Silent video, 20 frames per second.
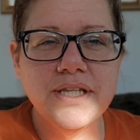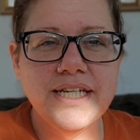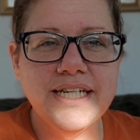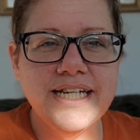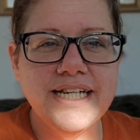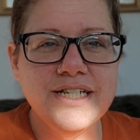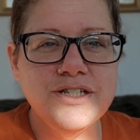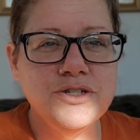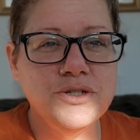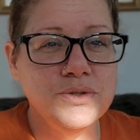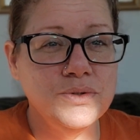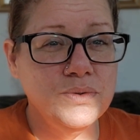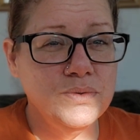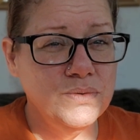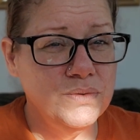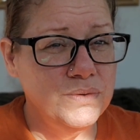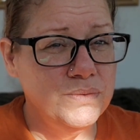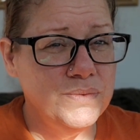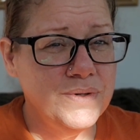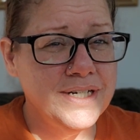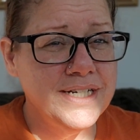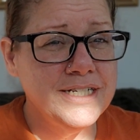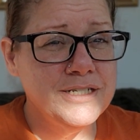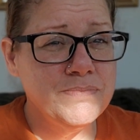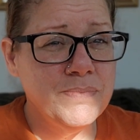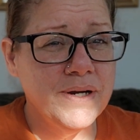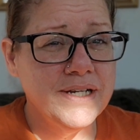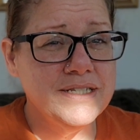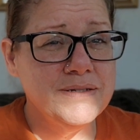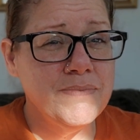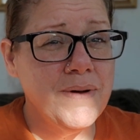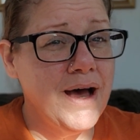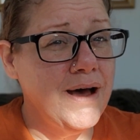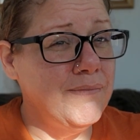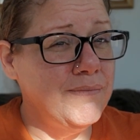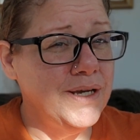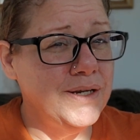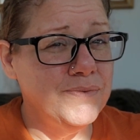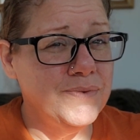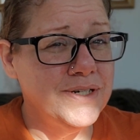need to. One is Brett's
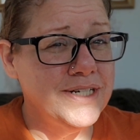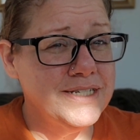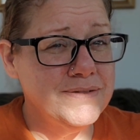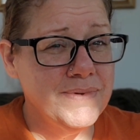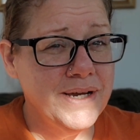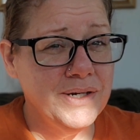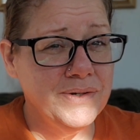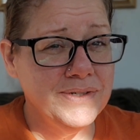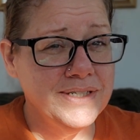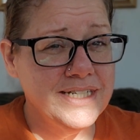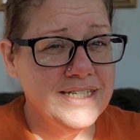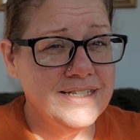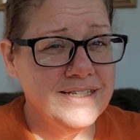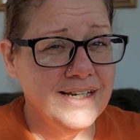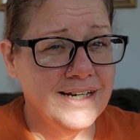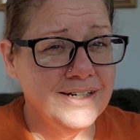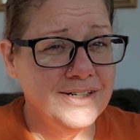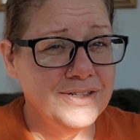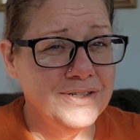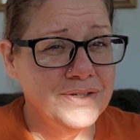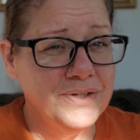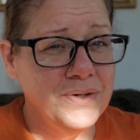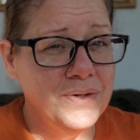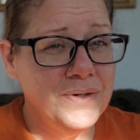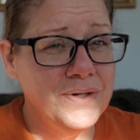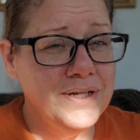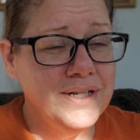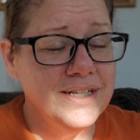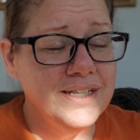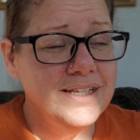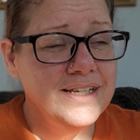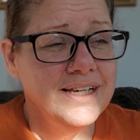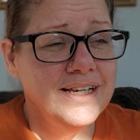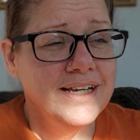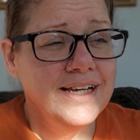mom, and one is my oldest daughter, Nicole.